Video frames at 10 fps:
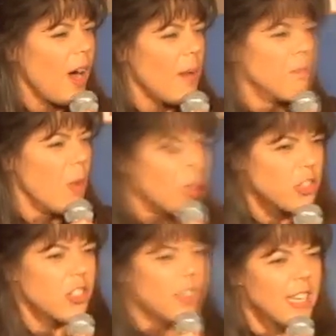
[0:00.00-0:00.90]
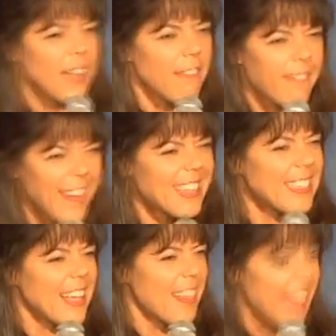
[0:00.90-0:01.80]
emotionally
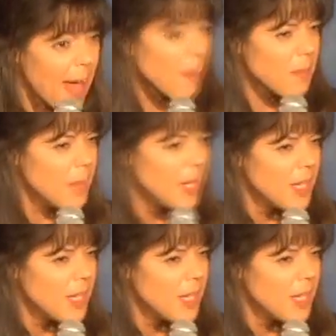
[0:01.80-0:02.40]
affecting them,